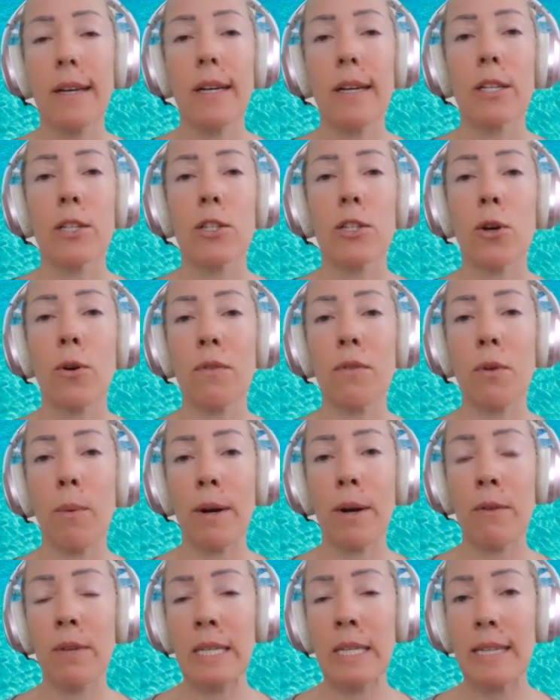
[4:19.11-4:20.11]
So if you want
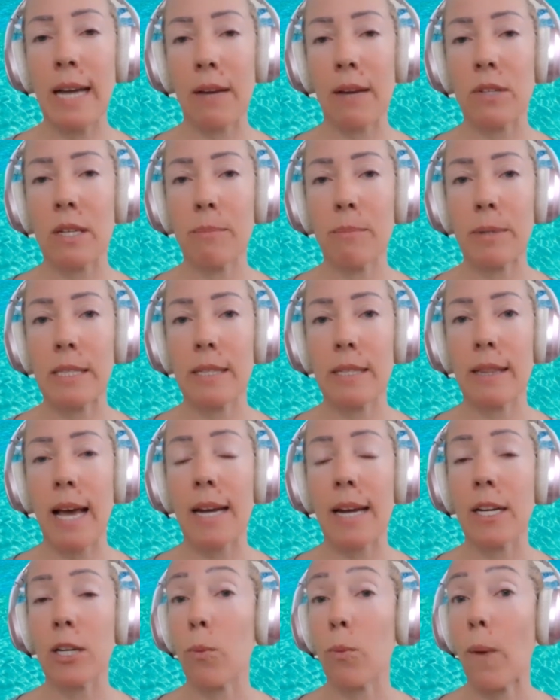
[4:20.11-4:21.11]
to really dive deep into that
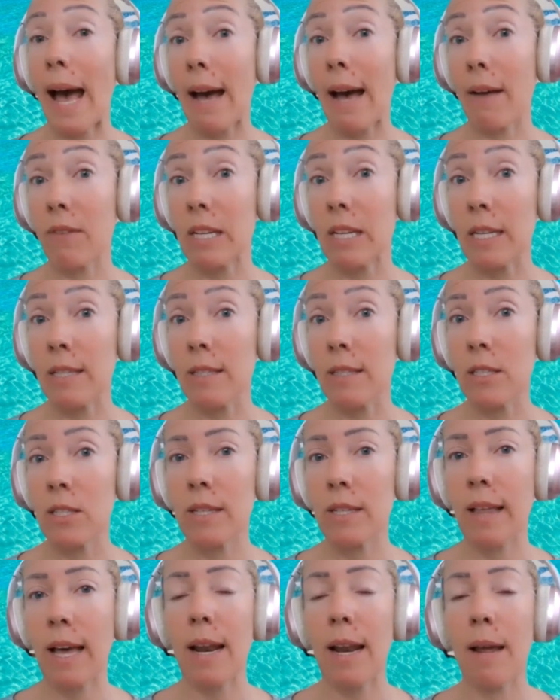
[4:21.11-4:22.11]
and you haven't listened to
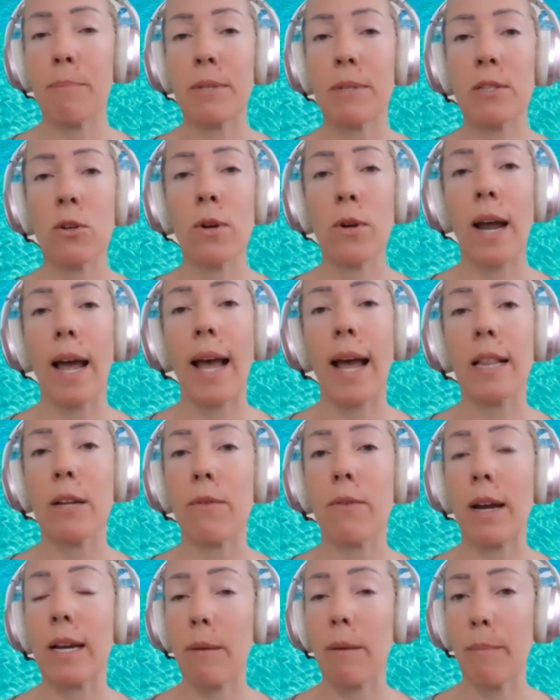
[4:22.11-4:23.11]
that episode, I highly
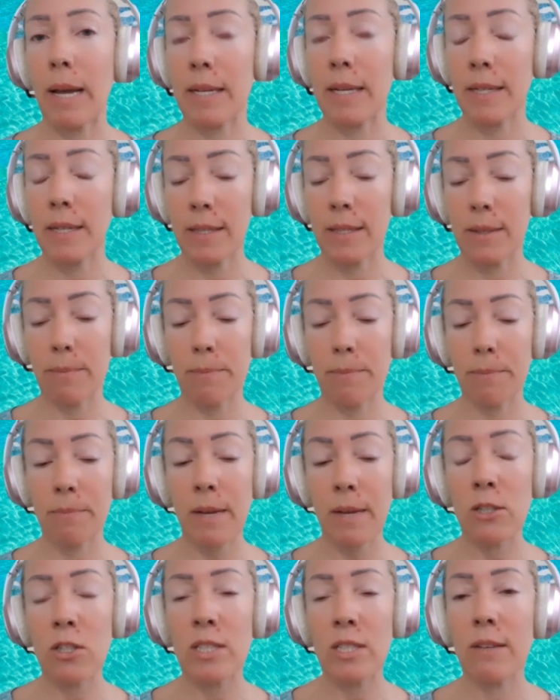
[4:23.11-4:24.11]
recommend it. I'll
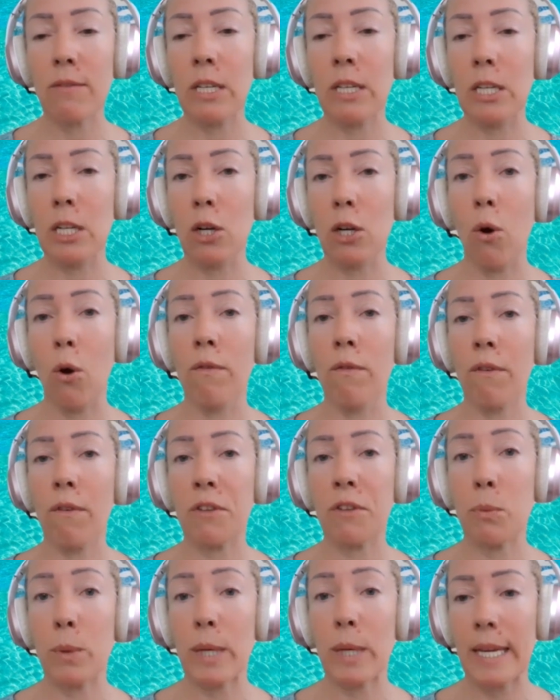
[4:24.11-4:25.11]
just give a little
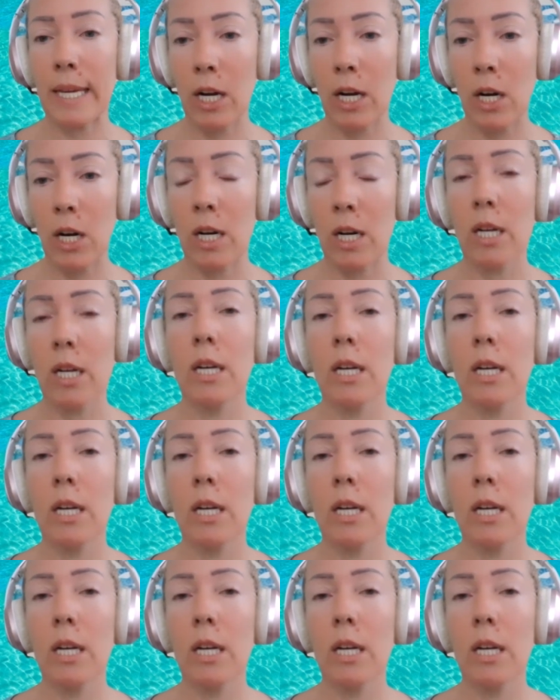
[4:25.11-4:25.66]
overview here.